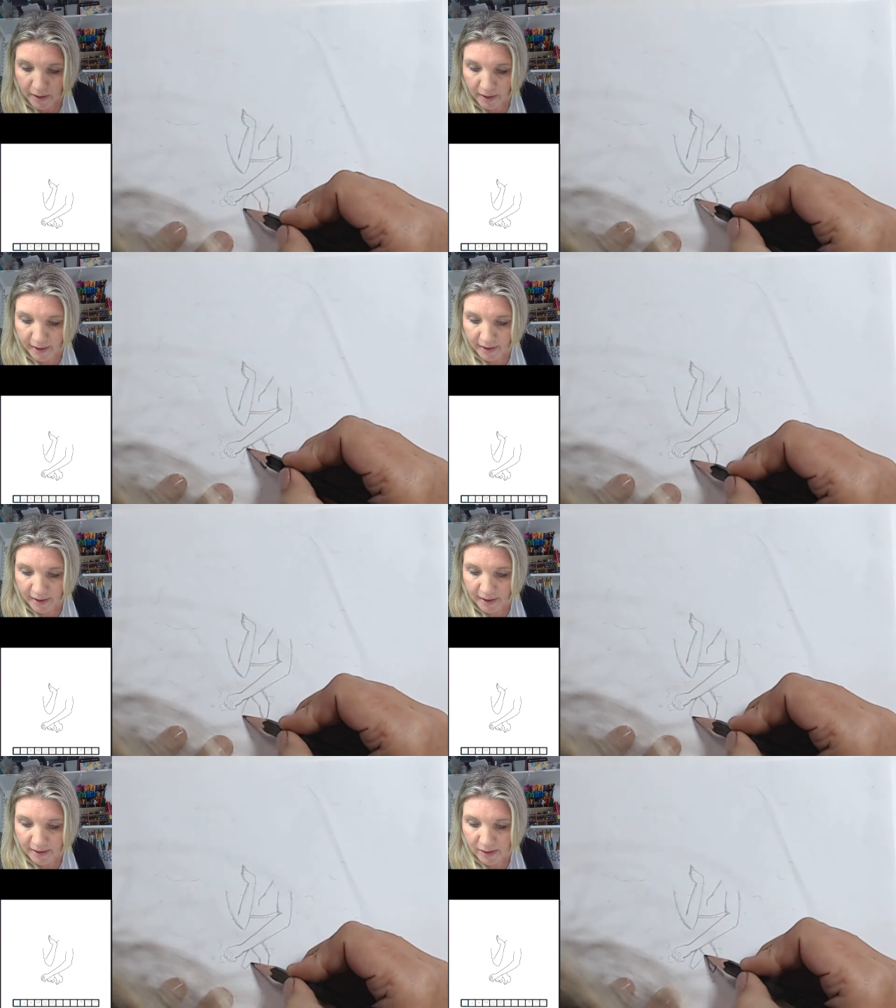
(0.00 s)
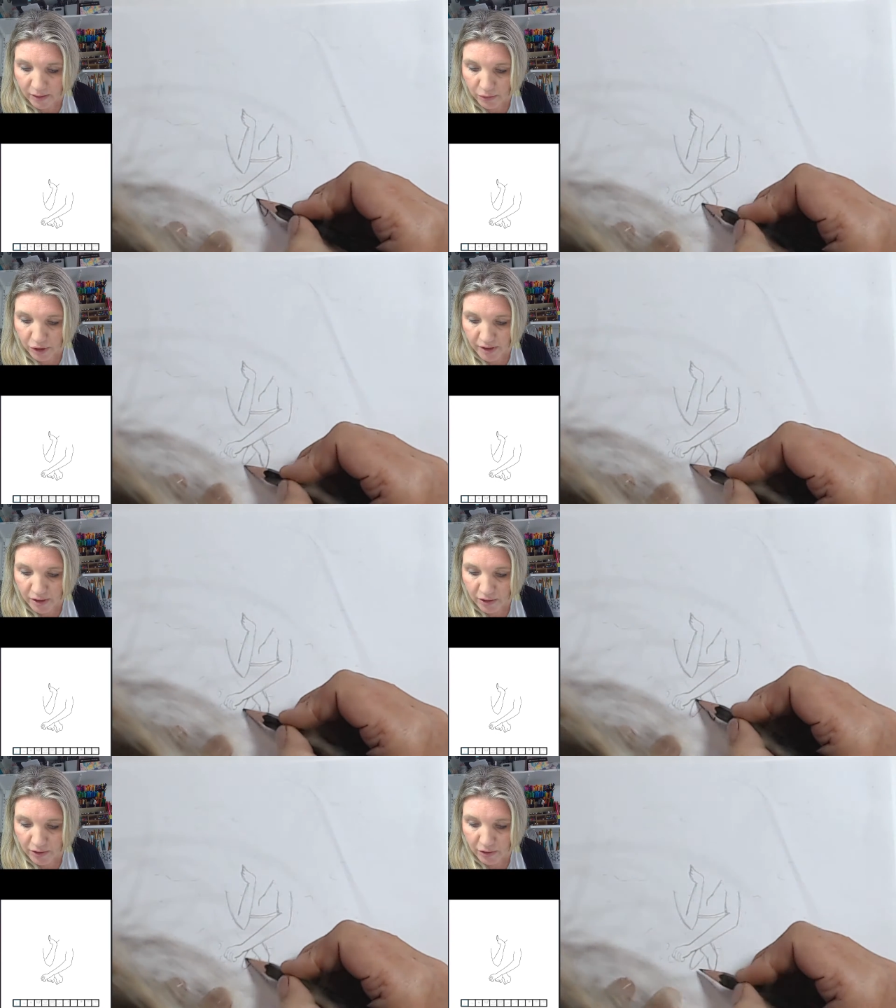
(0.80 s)
like that, as though she's
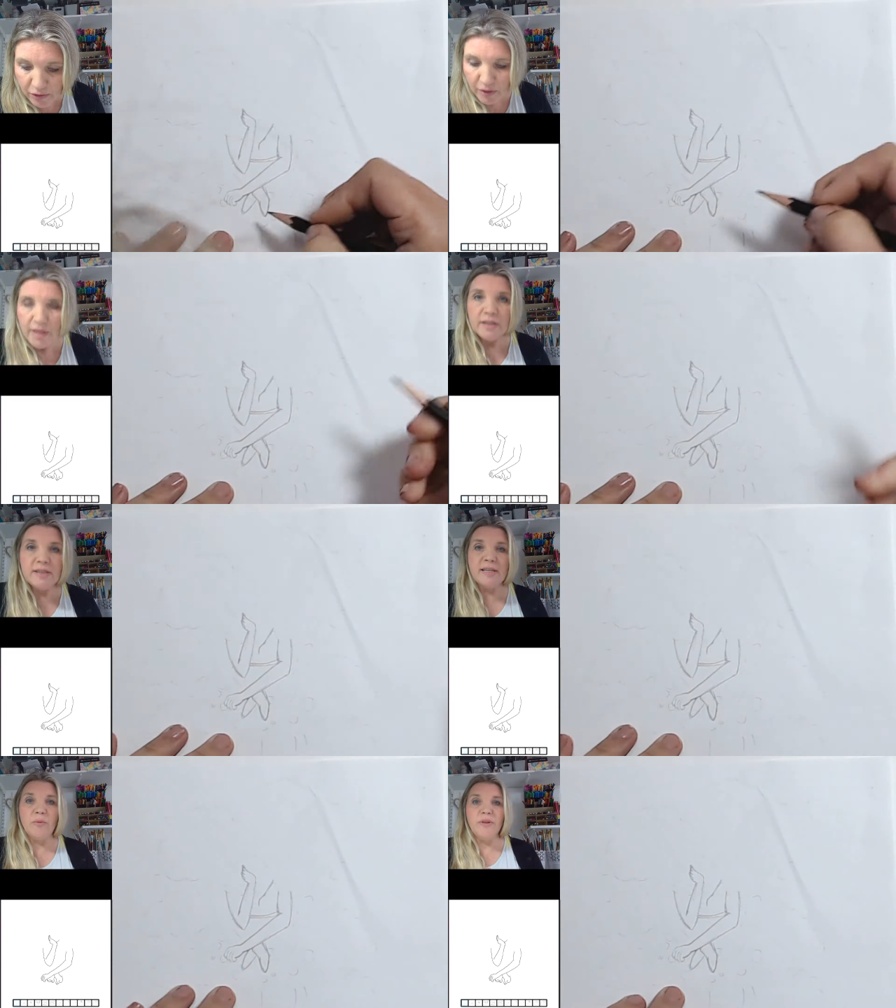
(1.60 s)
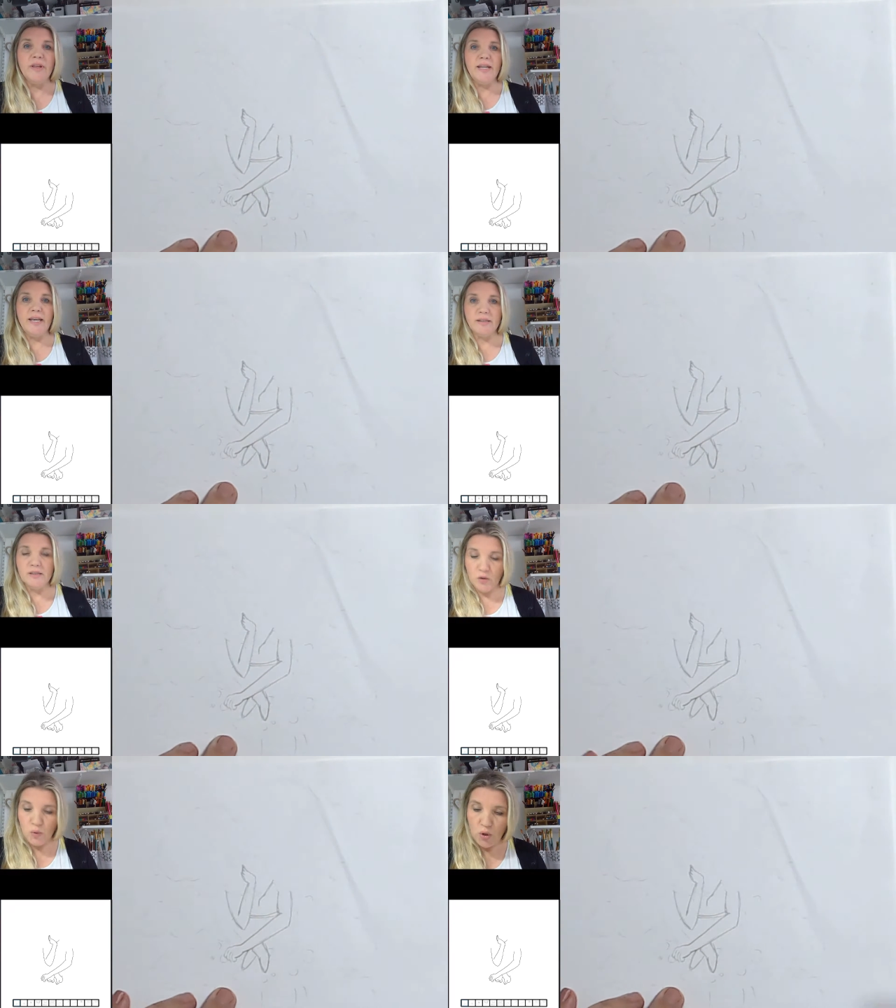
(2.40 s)
just sat with her legs
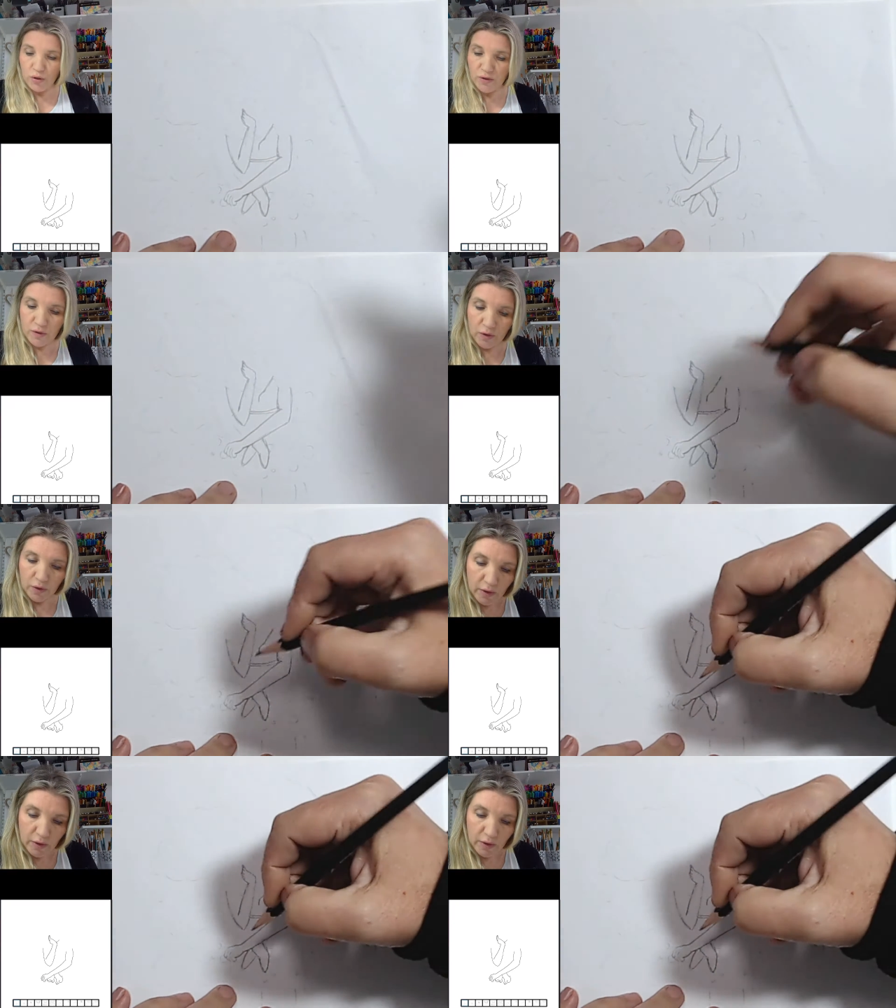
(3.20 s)
crossed,